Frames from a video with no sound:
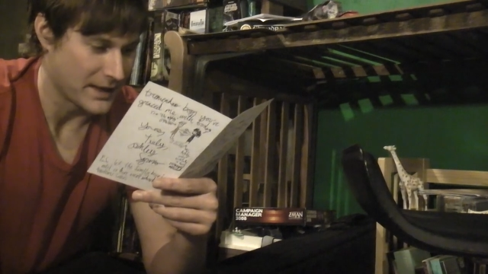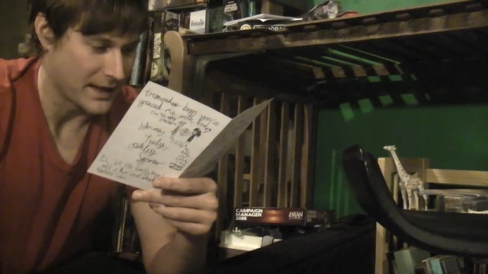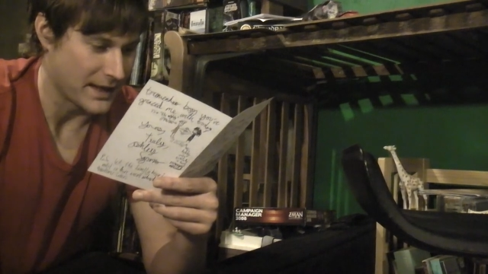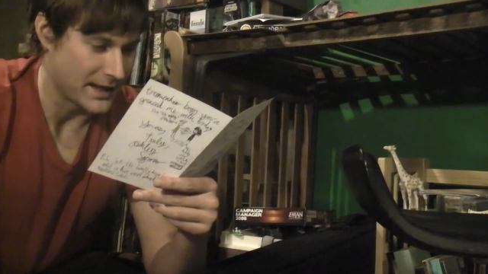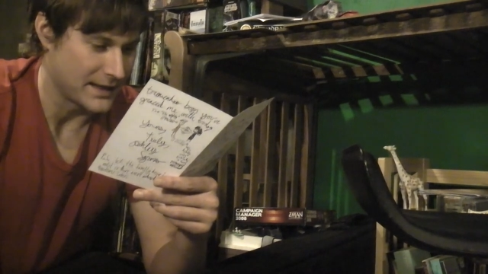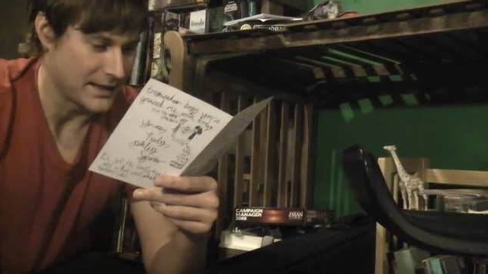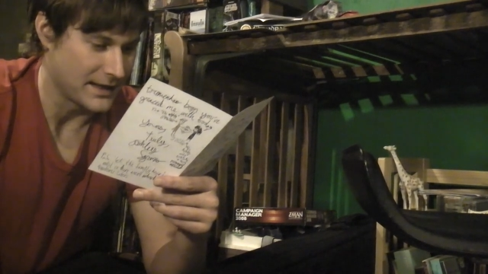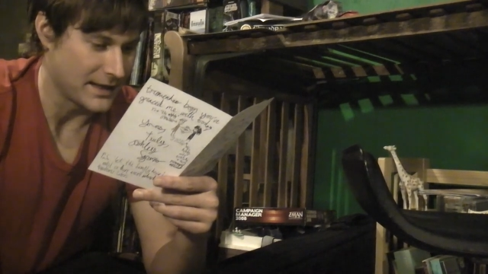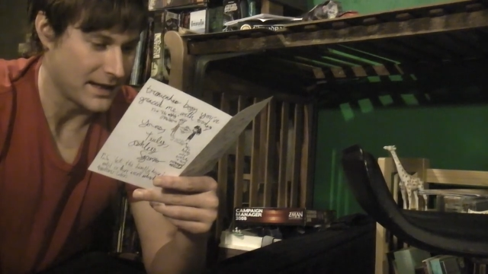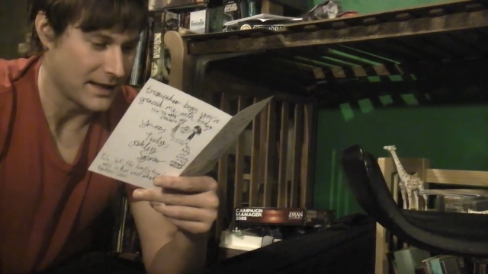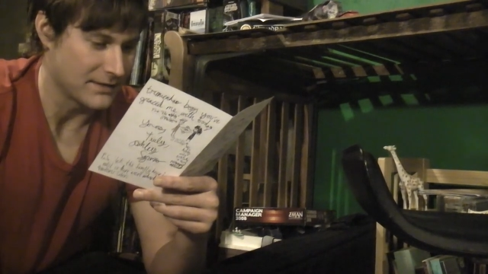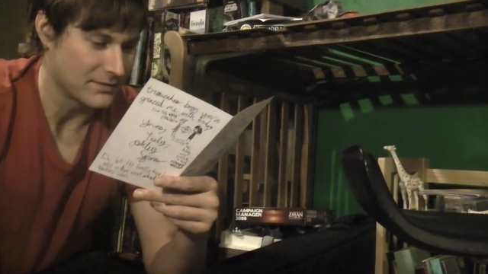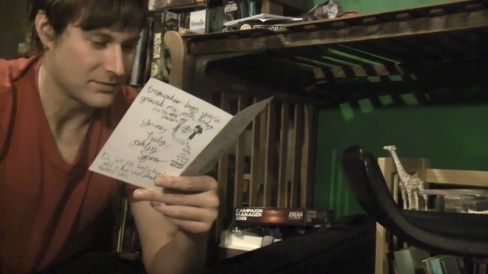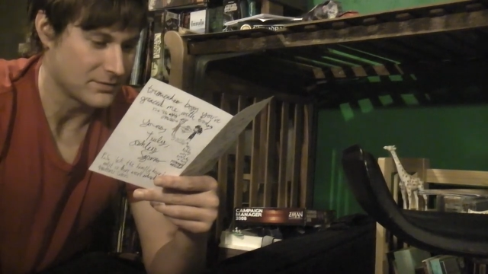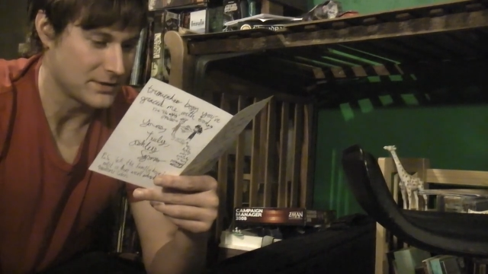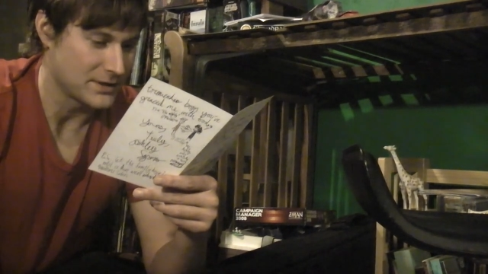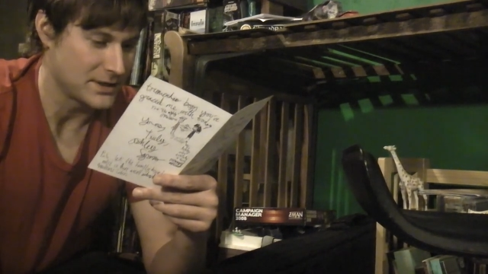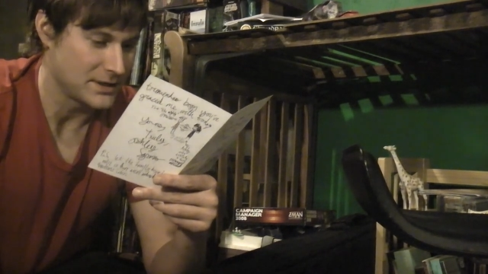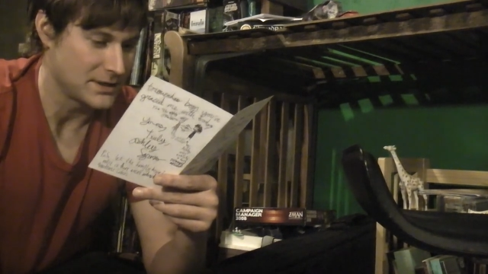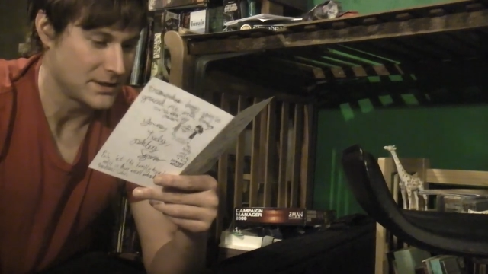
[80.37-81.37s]
and in
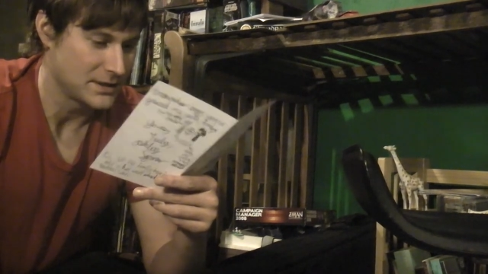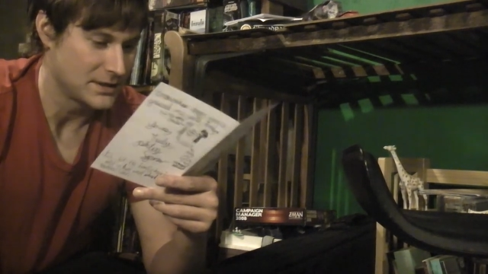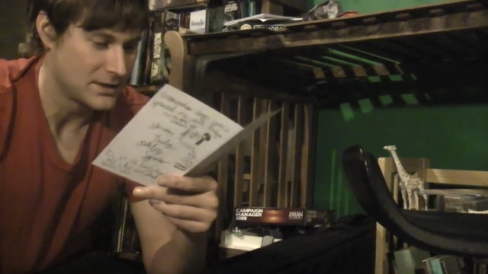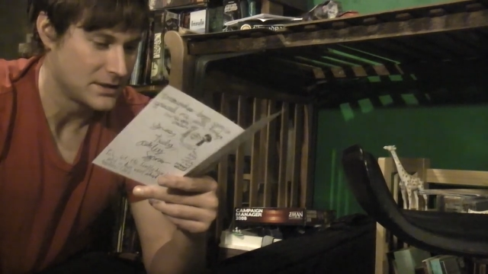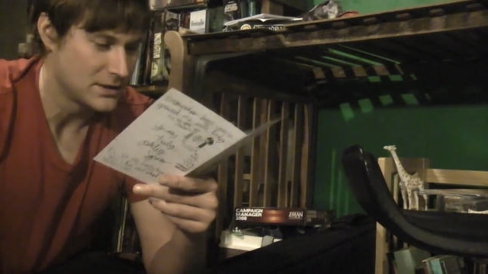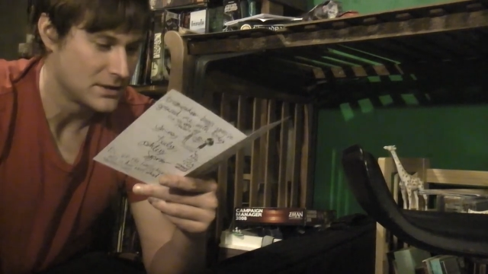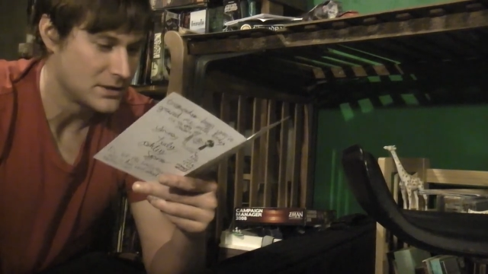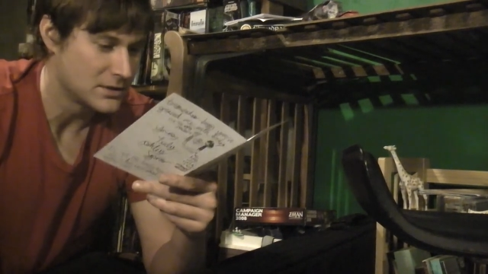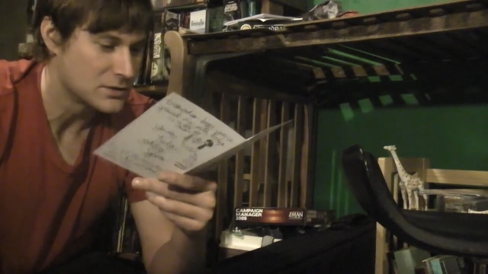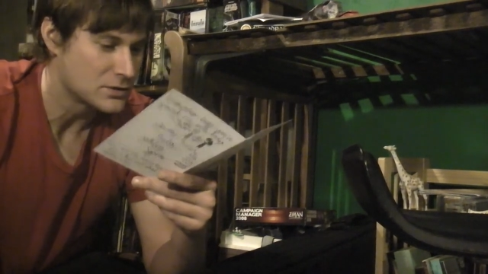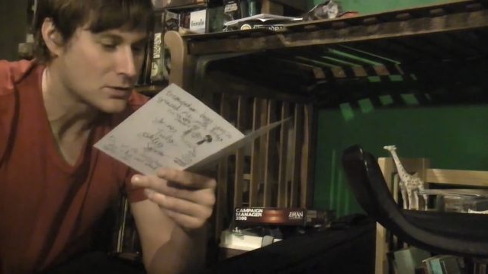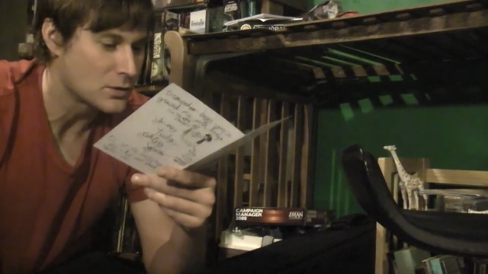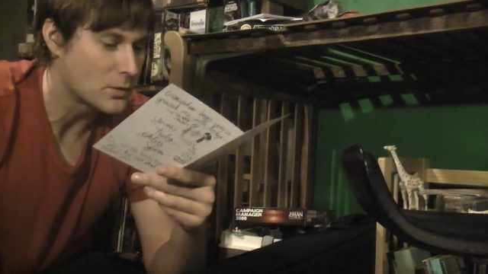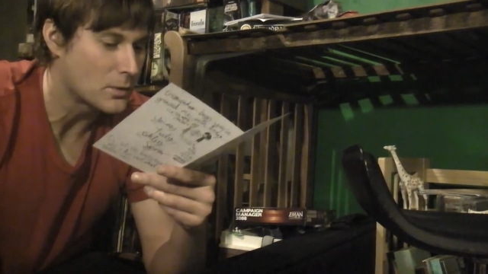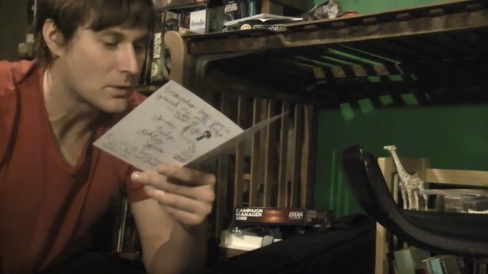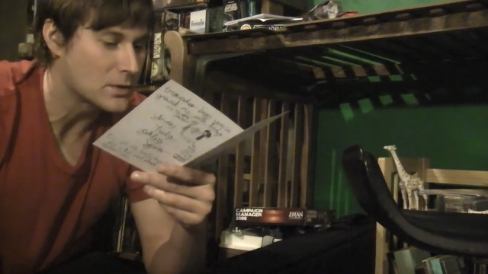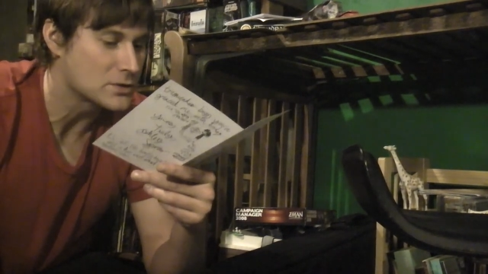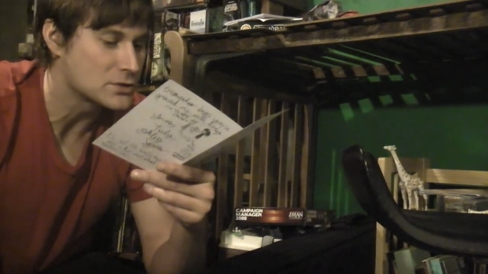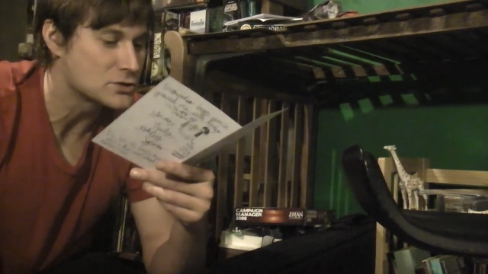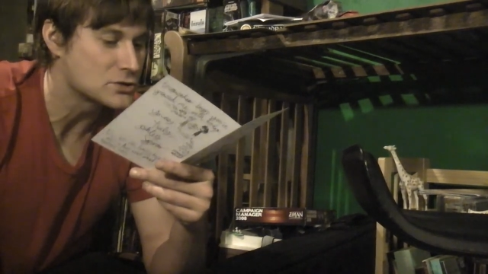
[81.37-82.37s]
every
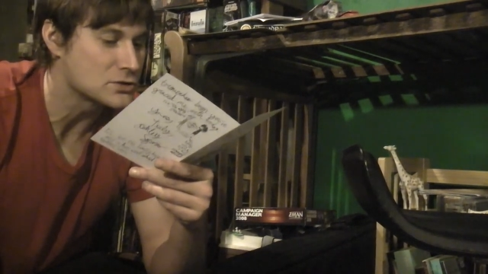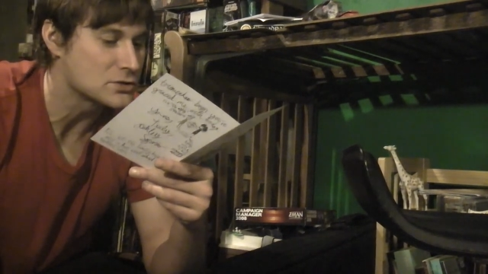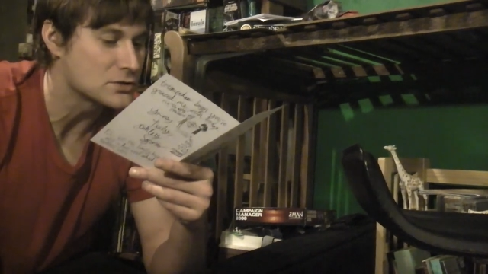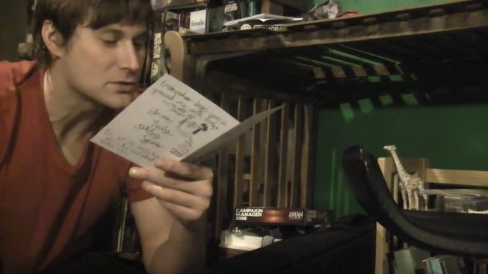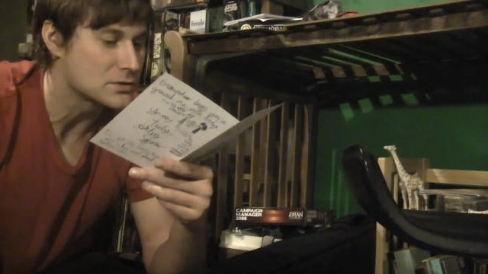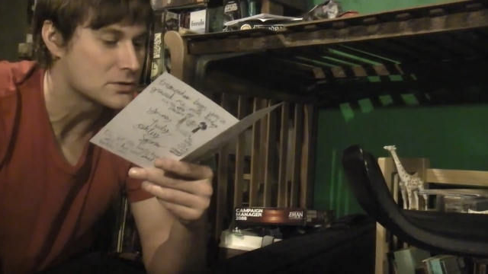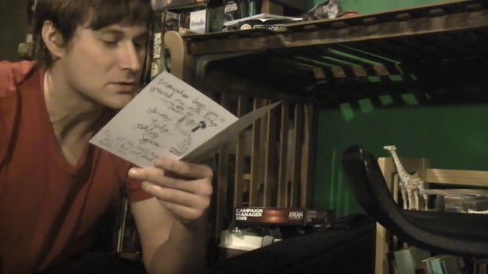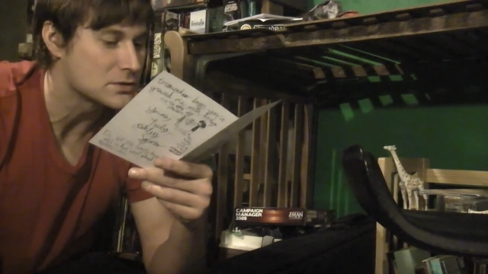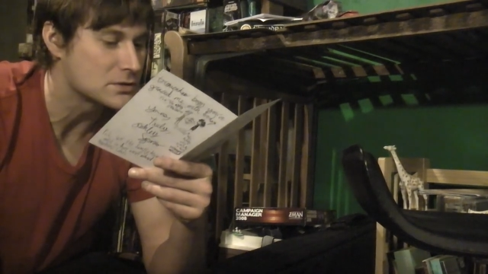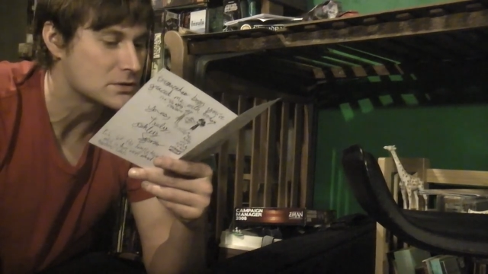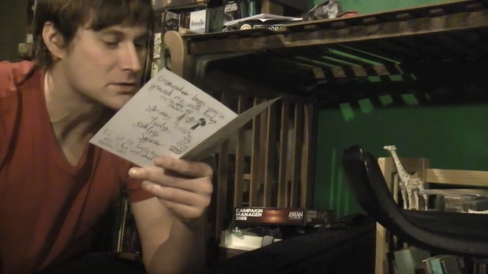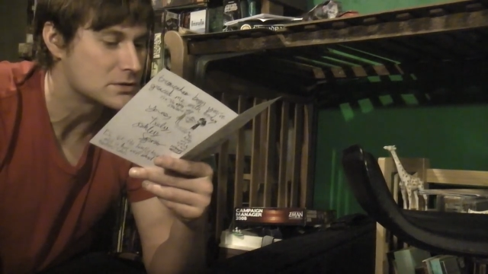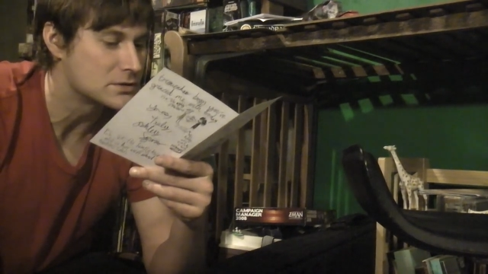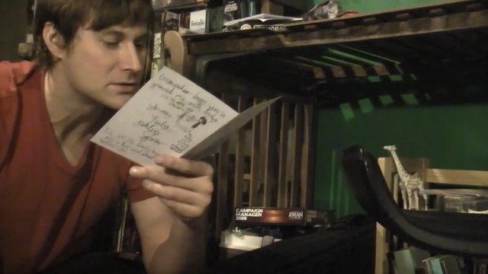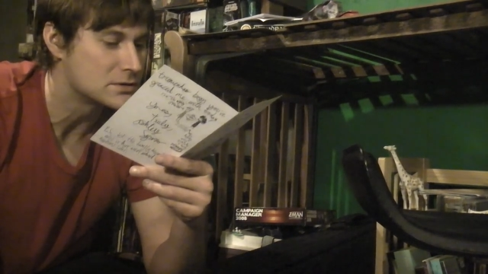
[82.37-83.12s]
tortured